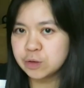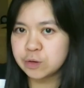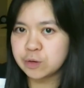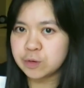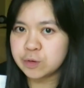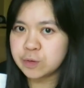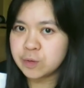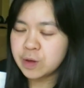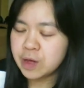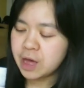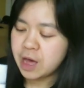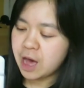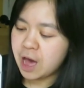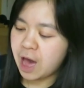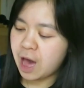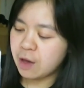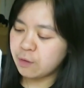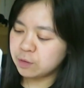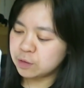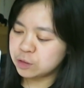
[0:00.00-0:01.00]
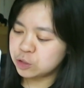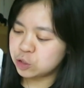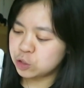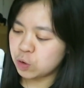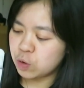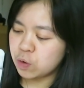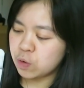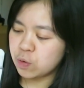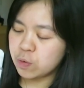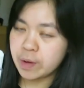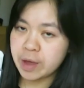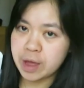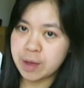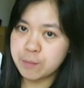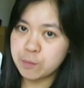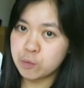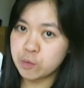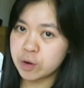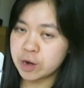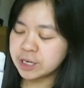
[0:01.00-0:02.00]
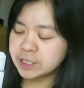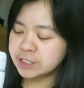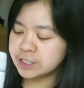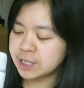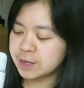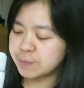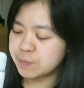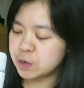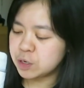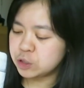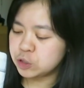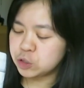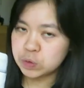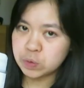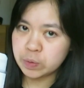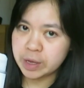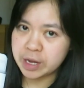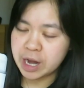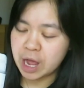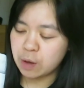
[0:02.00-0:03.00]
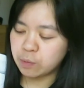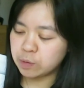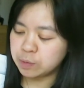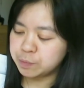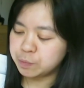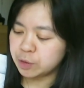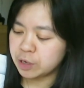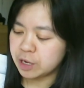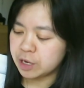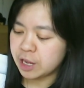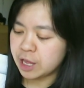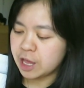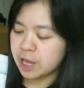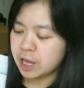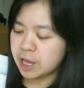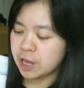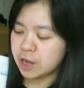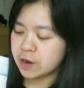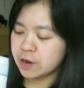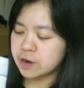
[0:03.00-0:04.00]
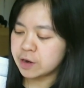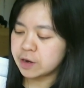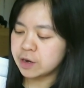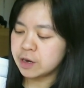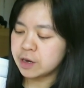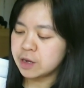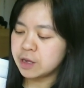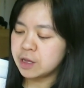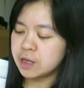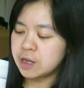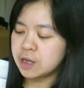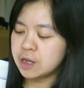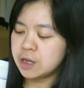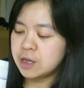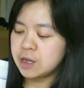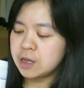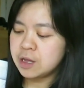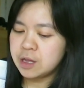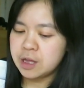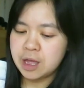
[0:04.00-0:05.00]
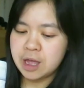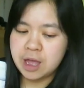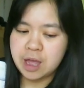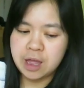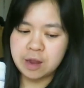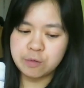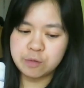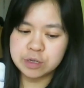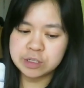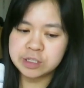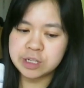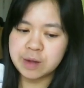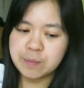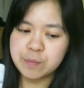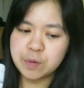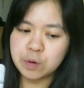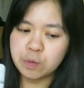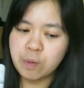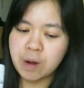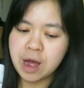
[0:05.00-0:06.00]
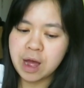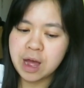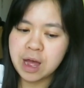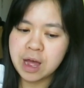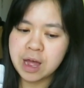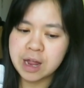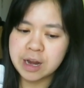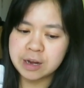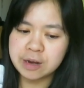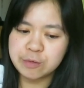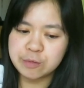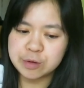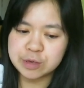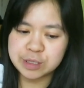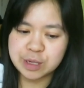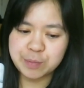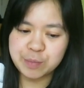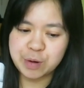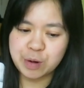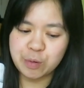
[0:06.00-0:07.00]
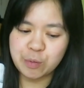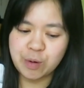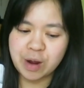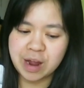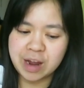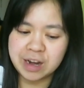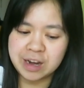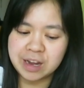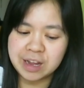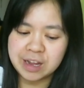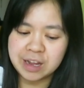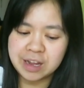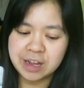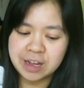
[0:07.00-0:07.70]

So I will show him where's number 2, and I will put it here. And where's number 1? Where's number 1?